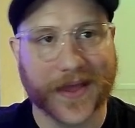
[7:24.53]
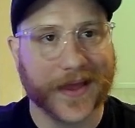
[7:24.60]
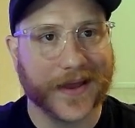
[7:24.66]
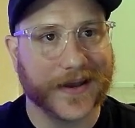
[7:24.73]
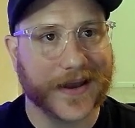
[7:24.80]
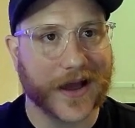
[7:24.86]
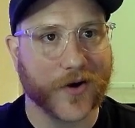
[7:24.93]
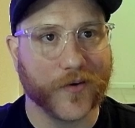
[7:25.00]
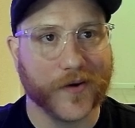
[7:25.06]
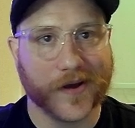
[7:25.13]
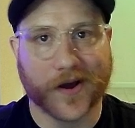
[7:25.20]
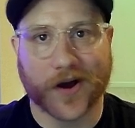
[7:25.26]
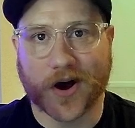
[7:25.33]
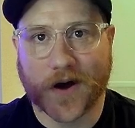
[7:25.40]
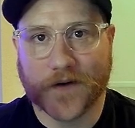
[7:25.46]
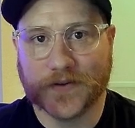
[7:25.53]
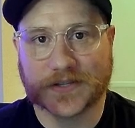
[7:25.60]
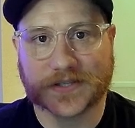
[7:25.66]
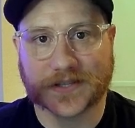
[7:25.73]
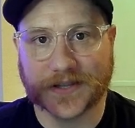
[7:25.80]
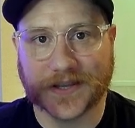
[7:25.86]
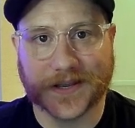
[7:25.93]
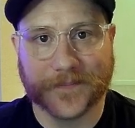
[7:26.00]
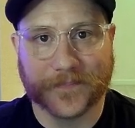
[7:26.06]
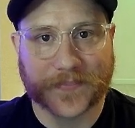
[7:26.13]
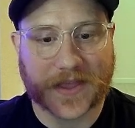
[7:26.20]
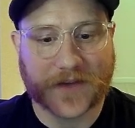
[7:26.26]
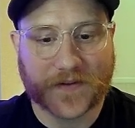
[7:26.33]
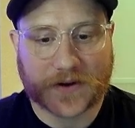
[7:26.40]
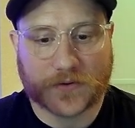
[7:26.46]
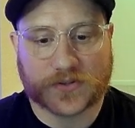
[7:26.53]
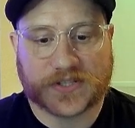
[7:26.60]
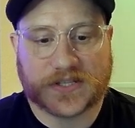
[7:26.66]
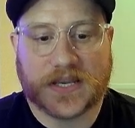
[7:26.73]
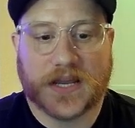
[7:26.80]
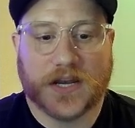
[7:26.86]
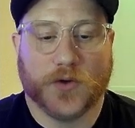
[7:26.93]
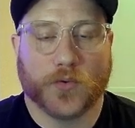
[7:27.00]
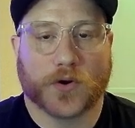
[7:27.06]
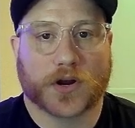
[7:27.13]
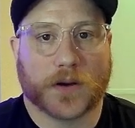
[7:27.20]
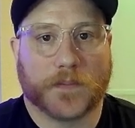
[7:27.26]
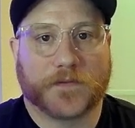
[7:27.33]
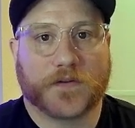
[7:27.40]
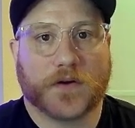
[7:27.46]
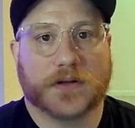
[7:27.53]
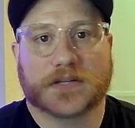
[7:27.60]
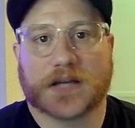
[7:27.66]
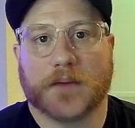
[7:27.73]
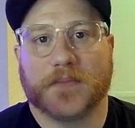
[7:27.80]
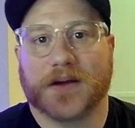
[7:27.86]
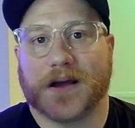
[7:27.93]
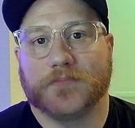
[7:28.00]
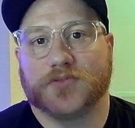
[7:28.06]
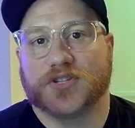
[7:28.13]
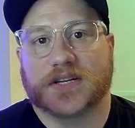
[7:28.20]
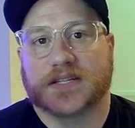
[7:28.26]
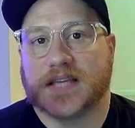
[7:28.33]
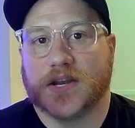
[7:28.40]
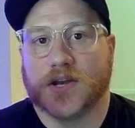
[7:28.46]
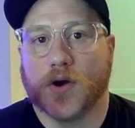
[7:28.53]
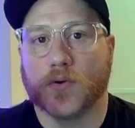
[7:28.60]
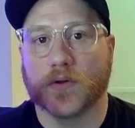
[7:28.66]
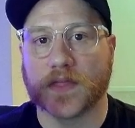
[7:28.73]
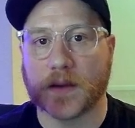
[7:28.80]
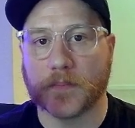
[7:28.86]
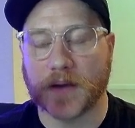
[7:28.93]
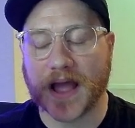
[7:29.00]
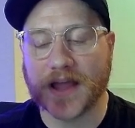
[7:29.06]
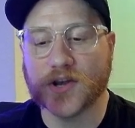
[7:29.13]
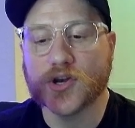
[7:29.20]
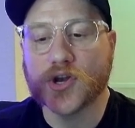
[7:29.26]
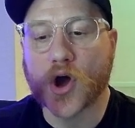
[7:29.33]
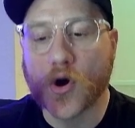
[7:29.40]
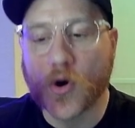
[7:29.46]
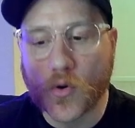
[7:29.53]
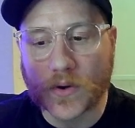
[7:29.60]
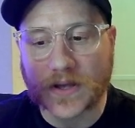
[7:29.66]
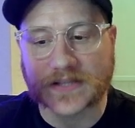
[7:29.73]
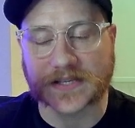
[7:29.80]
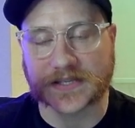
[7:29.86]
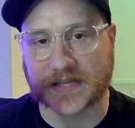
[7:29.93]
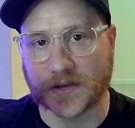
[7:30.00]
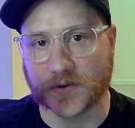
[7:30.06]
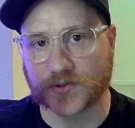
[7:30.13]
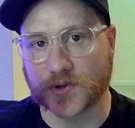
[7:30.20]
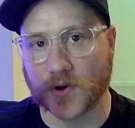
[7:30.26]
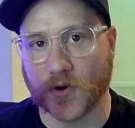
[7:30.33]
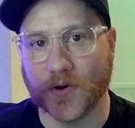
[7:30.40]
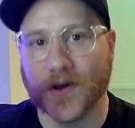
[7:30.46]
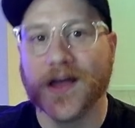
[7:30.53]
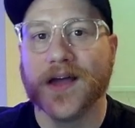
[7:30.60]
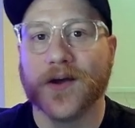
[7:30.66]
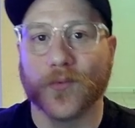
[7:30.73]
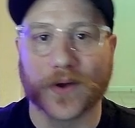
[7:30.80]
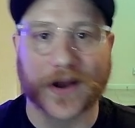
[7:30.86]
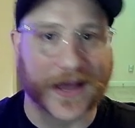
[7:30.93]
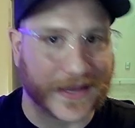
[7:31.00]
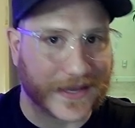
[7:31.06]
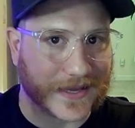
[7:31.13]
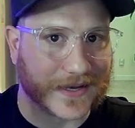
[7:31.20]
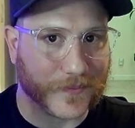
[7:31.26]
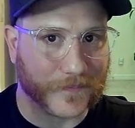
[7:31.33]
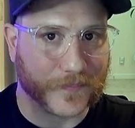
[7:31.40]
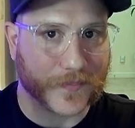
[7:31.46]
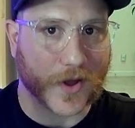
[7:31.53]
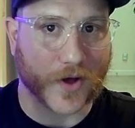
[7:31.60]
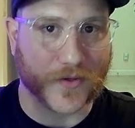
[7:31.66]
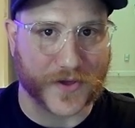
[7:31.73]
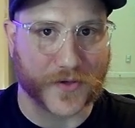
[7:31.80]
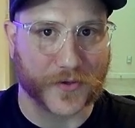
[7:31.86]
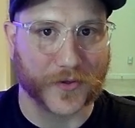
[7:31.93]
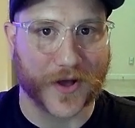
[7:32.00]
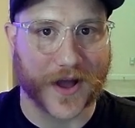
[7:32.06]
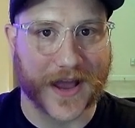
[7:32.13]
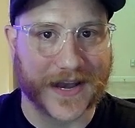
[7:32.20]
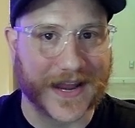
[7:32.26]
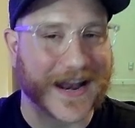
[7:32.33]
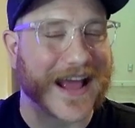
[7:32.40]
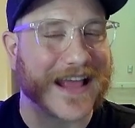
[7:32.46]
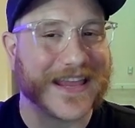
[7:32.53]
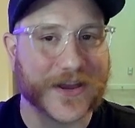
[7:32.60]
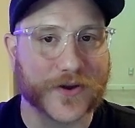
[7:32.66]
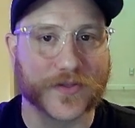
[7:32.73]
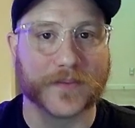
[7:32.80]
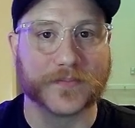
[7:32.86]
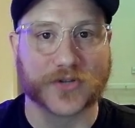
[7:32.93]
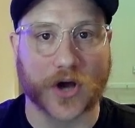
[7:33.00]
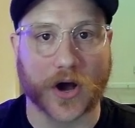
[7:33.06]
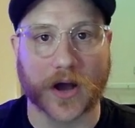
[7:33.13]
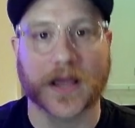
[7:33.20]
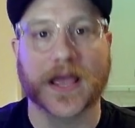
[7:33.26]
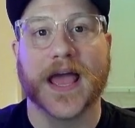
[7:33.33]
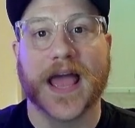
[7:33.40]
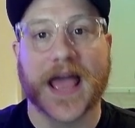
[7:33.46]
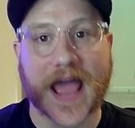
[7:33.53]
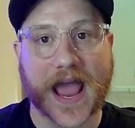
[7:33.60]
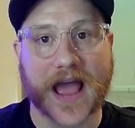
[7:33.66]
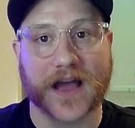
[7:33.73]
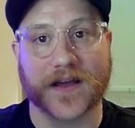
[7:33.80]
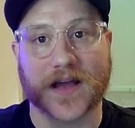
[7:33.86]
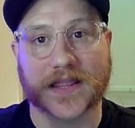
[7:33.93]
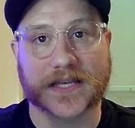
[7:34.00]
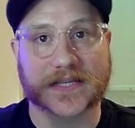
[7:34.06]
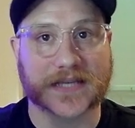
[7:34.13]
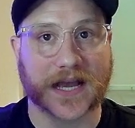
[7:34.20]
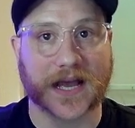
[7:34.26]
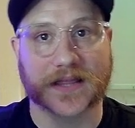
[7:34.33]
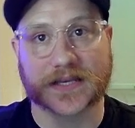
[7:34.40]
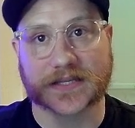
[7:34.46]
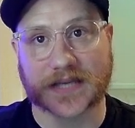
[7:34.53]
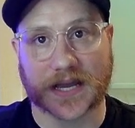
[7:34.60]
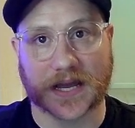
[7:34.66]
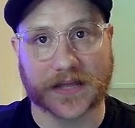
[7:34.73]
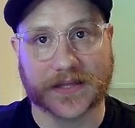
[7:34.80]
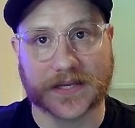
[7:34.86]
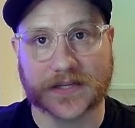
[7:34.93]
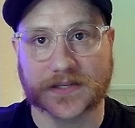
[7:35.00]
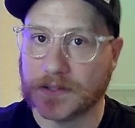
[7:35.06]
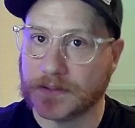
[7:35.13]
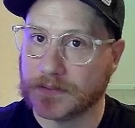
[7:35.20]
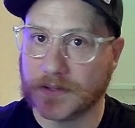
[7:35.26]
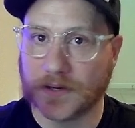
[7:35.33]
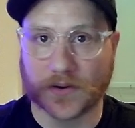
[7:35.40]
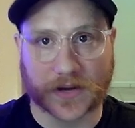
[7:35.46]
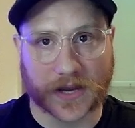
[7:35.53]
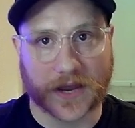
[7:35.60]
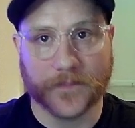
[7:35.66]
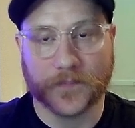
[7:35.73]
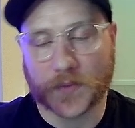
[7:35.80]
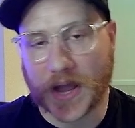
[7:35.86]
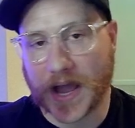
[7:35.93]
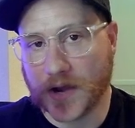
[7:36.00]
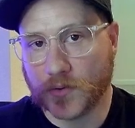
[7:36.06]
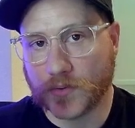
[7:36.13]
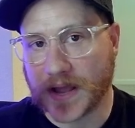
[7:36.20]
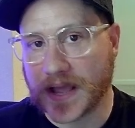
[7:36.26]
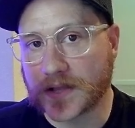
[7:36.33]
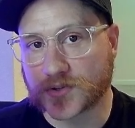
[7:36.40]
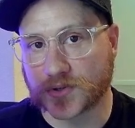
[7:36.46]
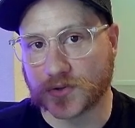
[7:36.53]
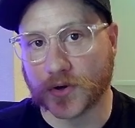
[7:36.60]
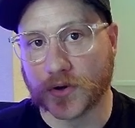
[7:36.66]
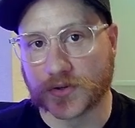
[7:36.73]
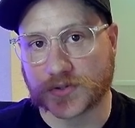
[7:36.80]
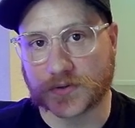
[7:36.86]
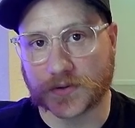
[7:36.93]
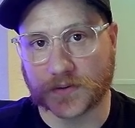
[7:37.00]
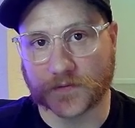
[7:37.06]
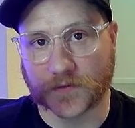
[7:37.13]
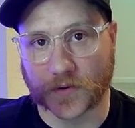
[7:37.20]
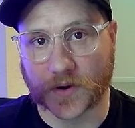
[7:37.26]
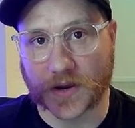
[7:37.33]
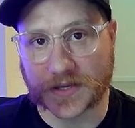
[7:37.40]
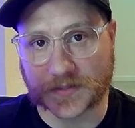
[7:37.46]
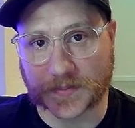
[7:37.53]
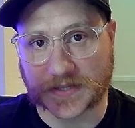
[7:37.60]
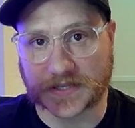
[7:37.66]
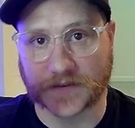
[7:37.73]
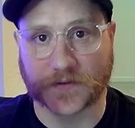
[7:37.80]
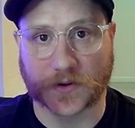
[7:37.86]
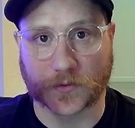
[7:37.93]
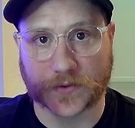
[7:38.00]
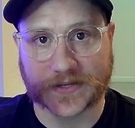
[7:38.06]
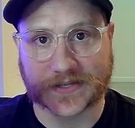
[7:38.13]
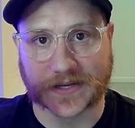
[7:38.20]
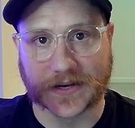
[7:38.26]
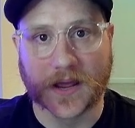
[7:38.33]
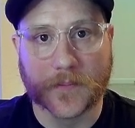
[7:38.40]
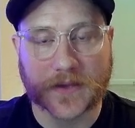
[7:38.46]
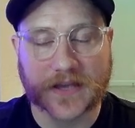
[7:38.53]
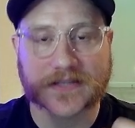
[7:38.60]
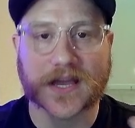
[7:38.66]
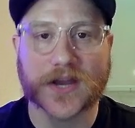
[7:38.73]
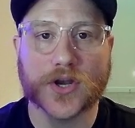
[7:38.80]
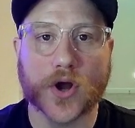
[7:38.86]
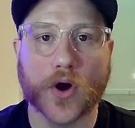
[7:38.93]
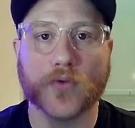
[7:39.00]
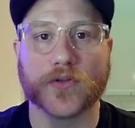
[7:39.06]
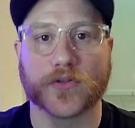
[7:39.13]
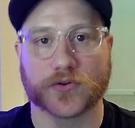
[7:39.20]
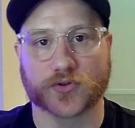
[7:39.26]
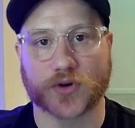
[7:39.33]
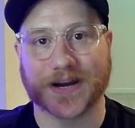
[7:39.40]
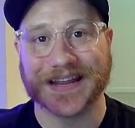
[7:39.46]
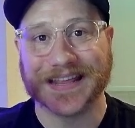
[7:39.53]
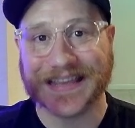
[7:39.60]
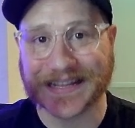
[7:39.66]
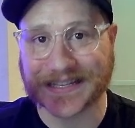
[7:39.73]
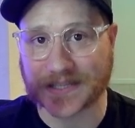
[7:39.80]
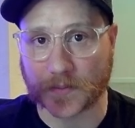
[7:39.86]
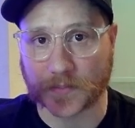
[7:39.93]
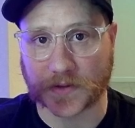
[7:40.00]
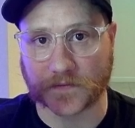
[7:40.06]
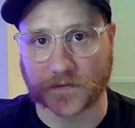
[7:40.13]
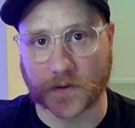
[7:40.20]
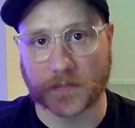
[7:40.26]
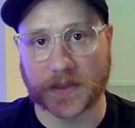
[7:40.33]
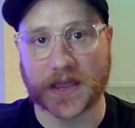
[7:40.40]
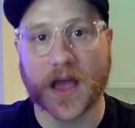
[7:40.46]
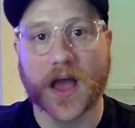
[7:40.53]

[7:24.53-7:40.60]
Now obviously, if I don't see any work up front, I'm just gonna say no to them. I know it's a sales call when I get on the other line and I hear them talk, hey, I got this, I got this, I got this. Okay, I don't answer those for a specific reason, because I know that they're trying to get something from me.